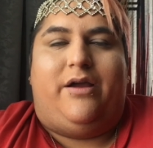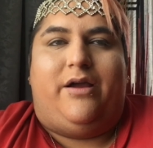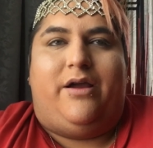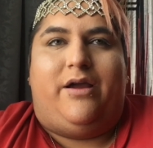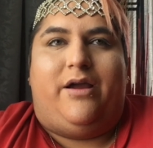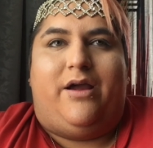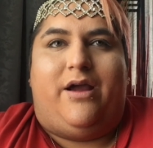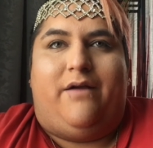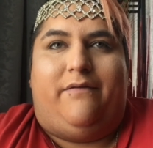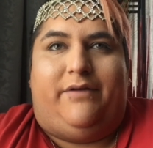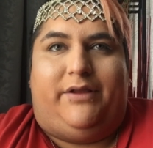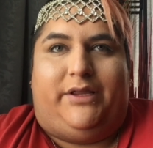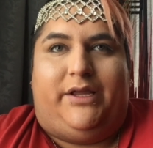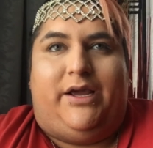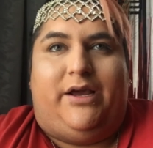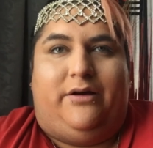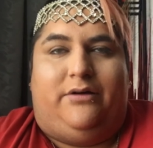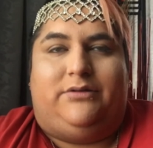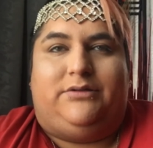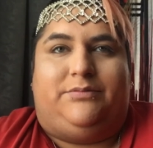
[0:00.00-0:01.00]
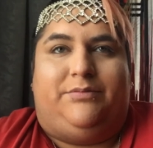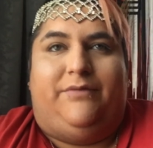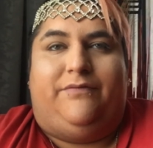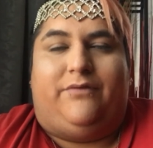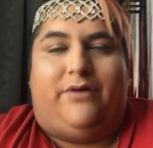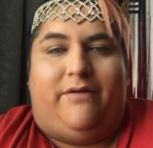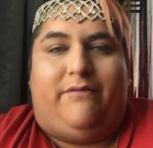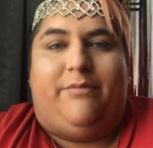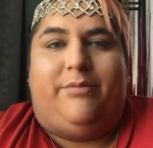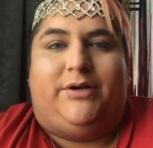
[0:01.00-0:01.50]
everything else. Before
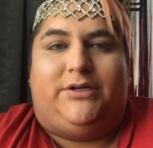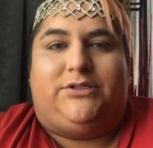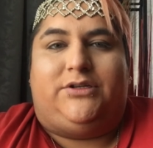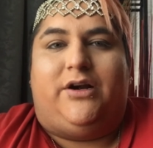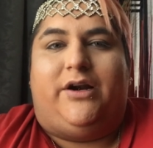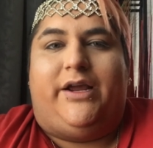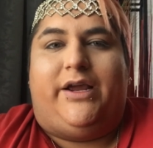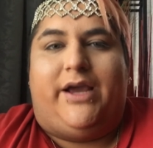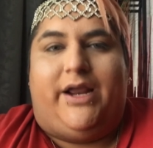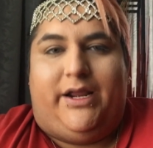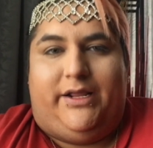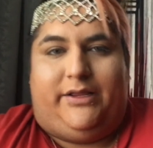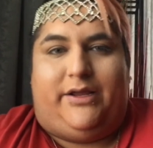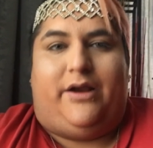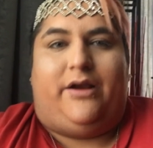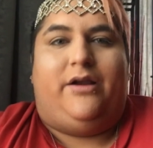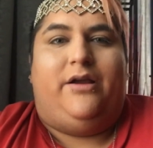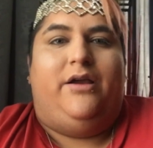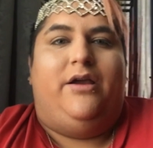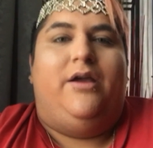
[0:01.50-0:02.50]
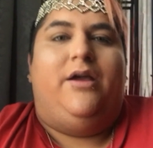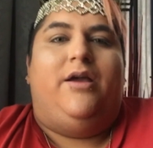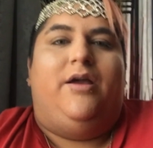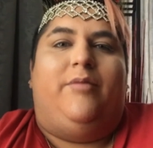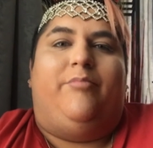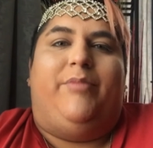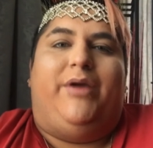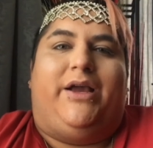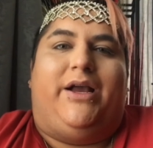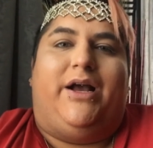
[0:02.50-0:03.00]
everybody started getting there,
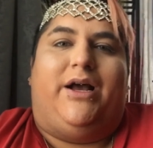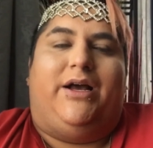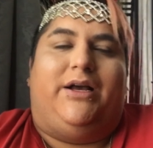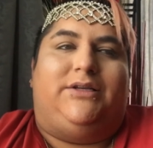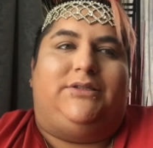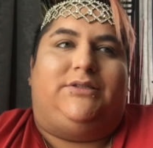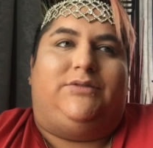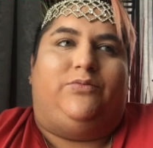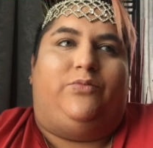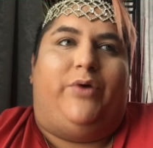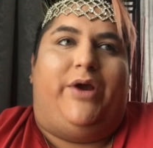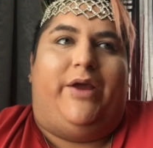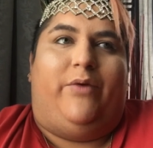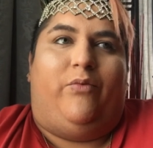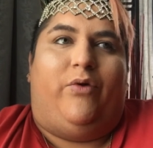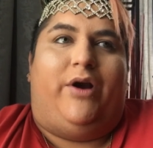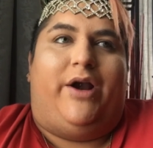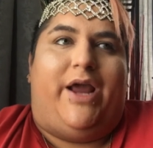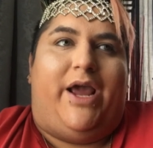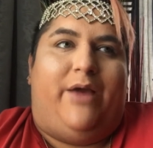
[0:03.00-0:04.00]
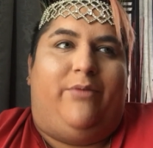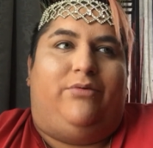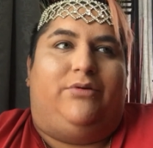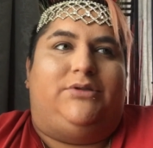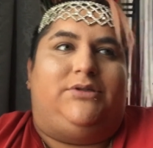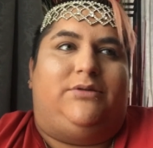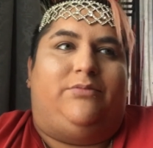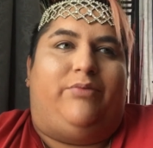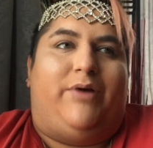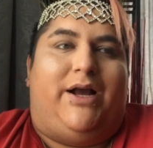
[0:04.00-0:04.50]
because we weren't able
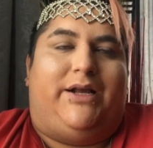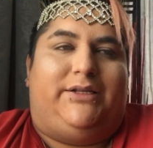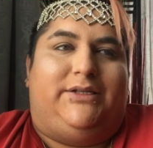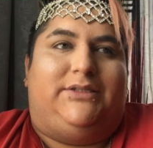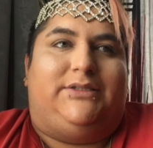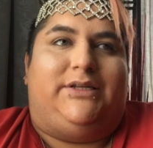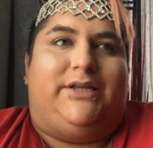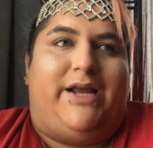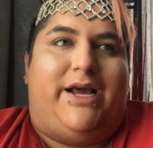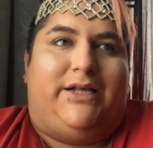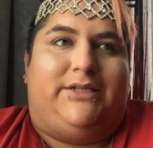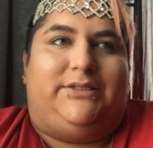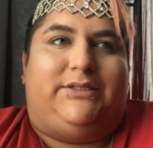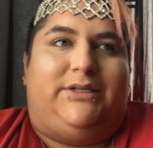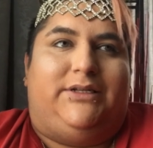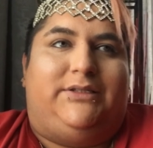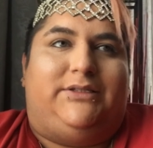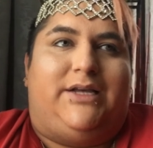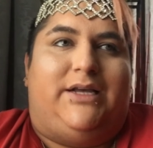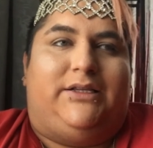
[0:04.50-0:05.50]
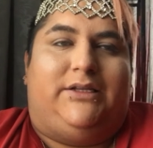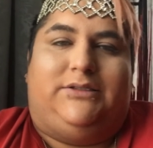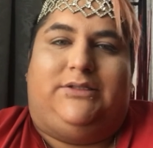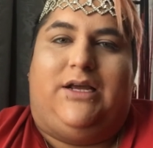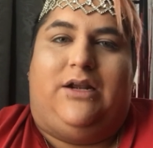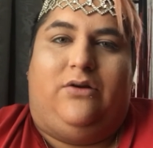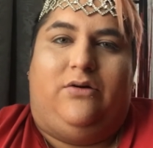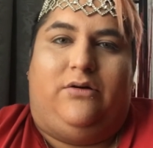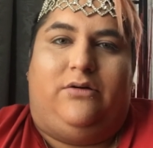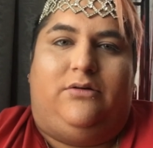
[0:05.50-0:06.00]
to practice the dances at the
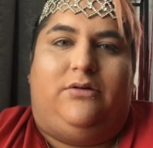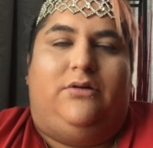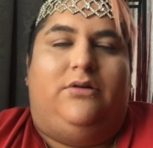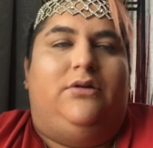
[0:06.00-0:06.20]
salon.